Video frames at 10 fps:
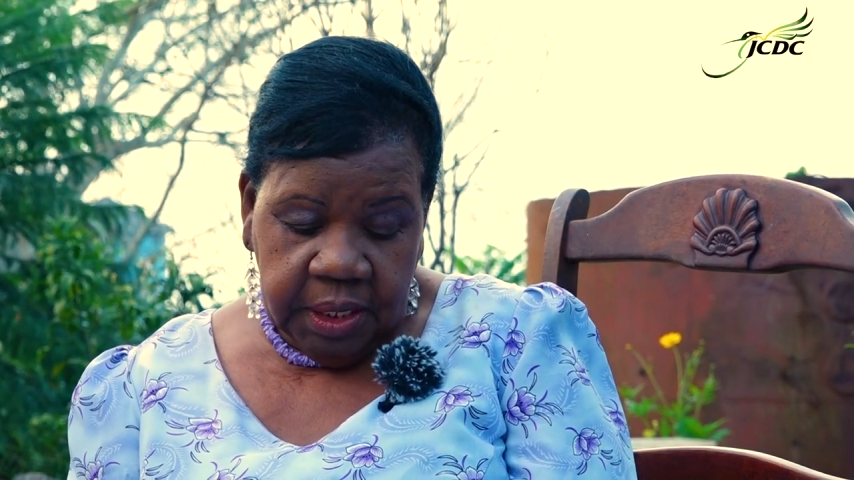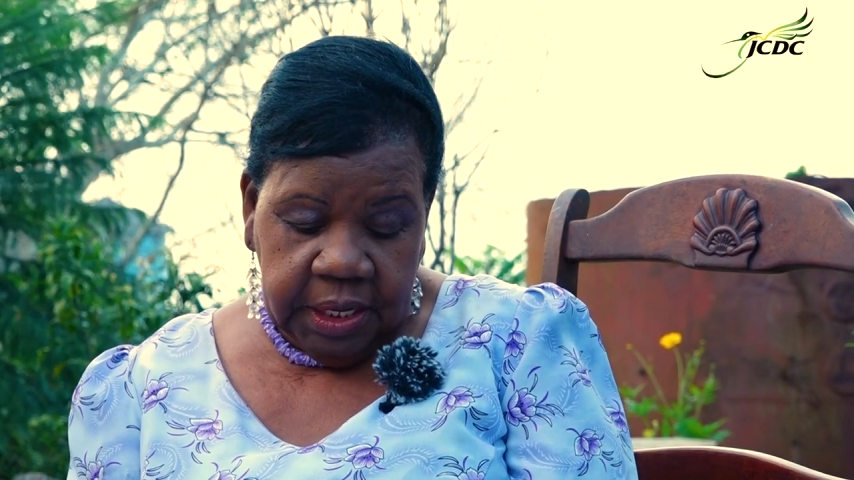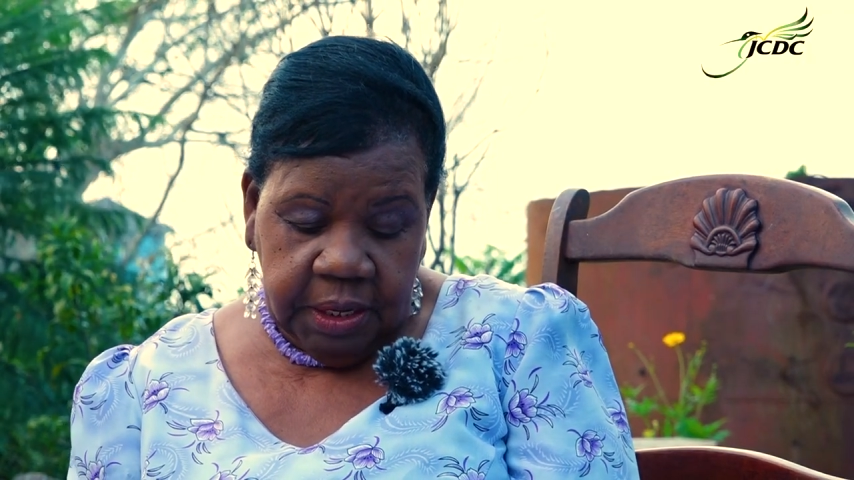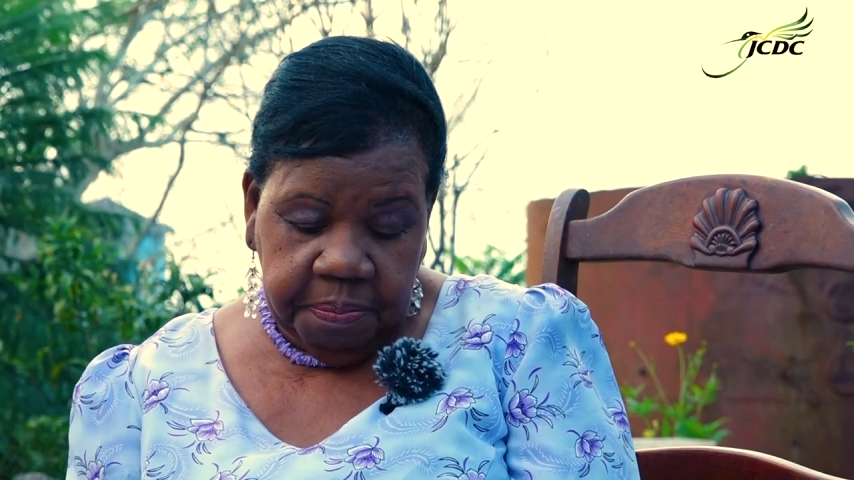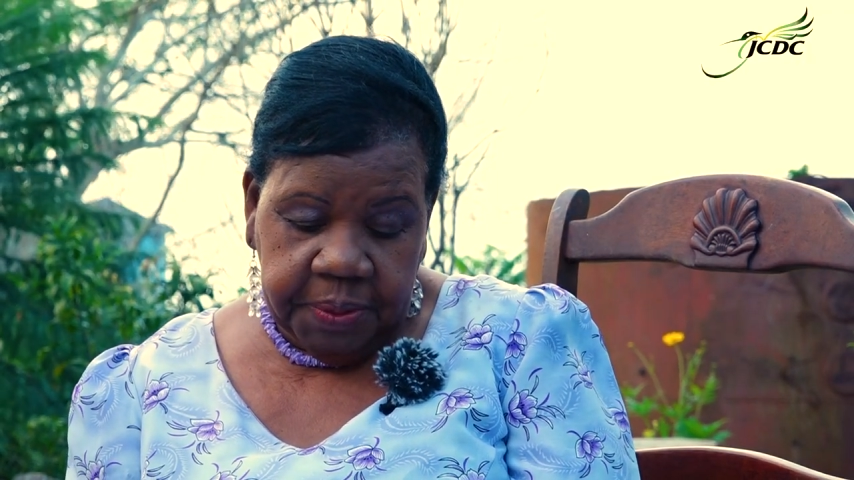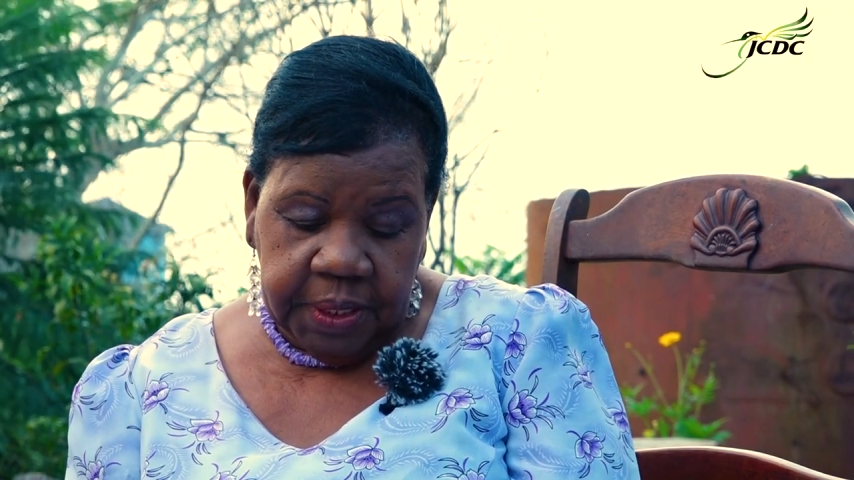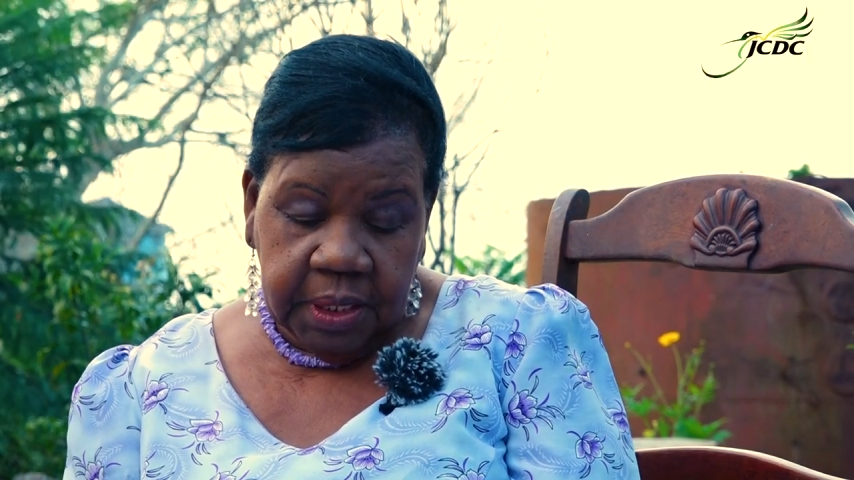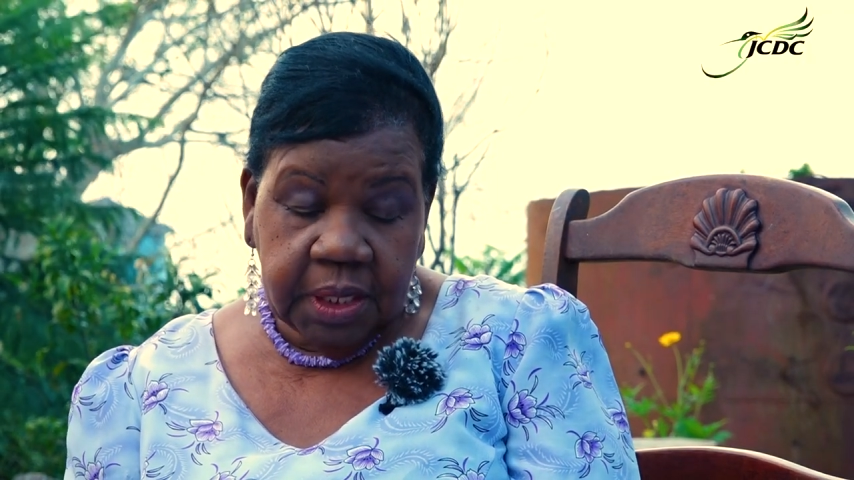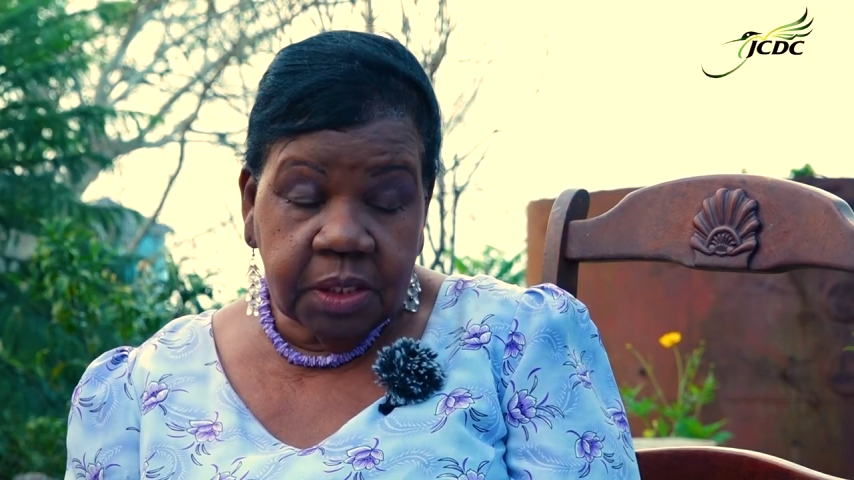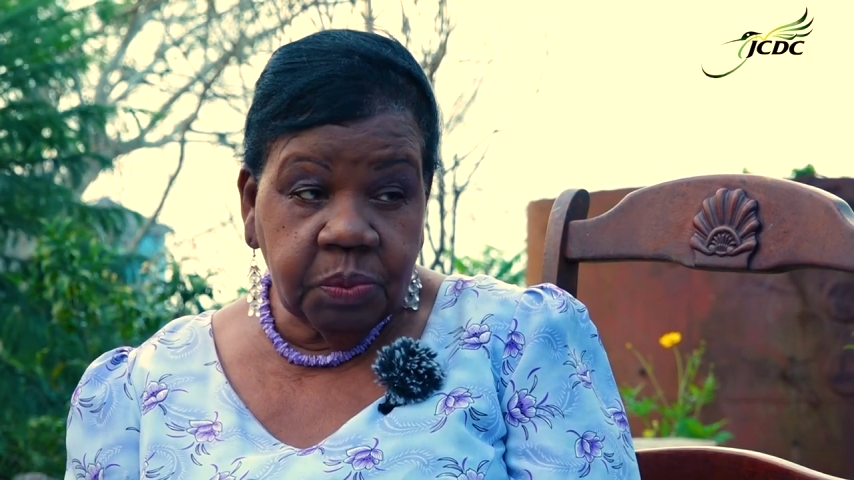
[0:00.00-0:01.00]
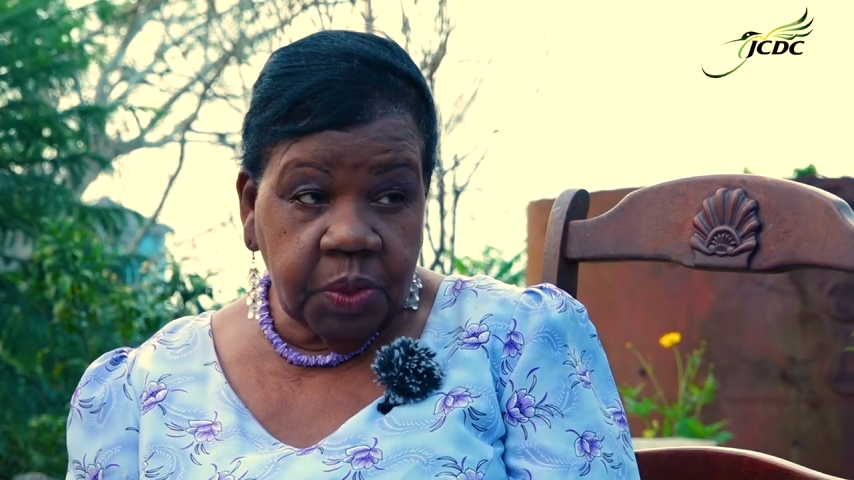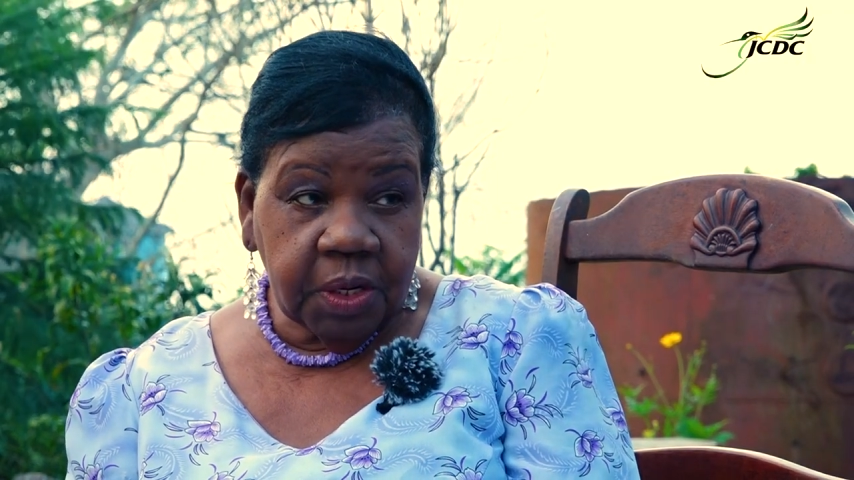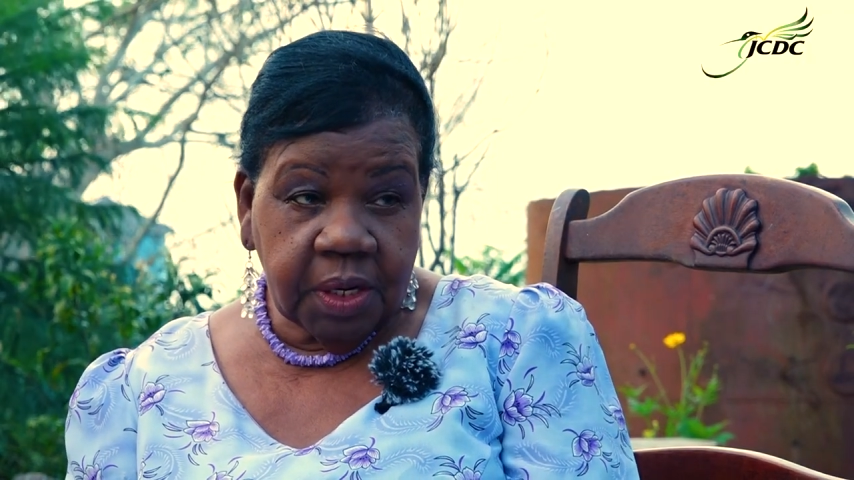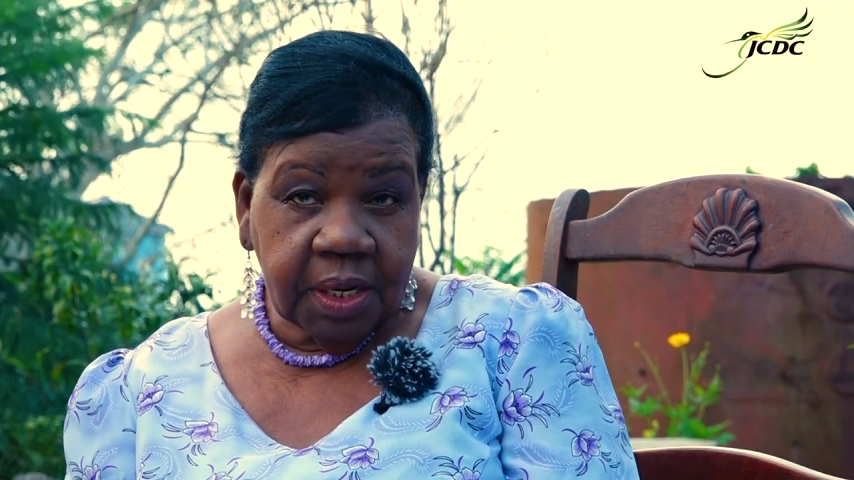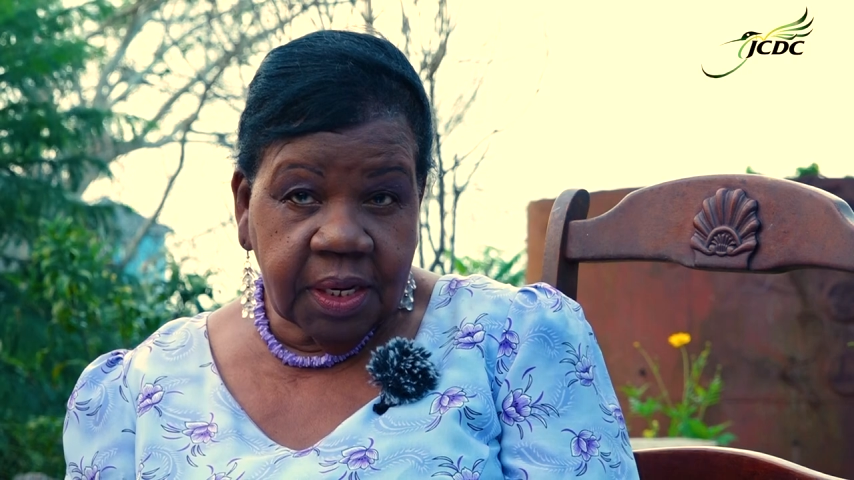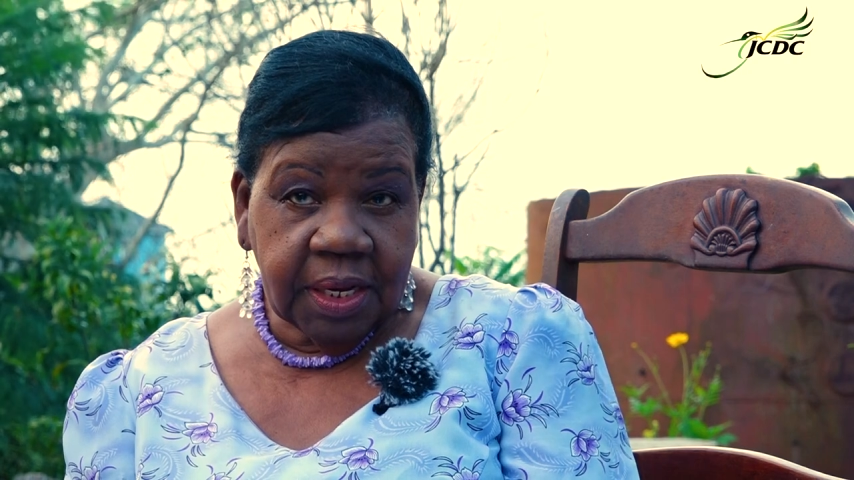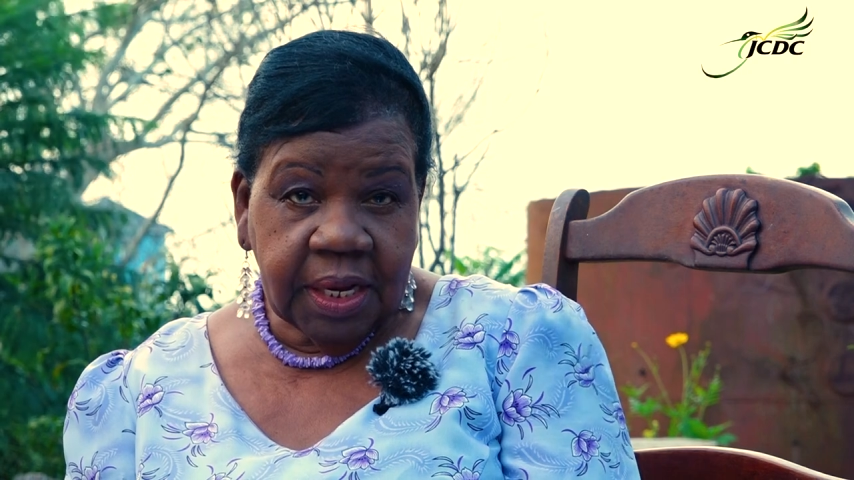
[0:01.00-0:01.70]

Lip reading: keeping his work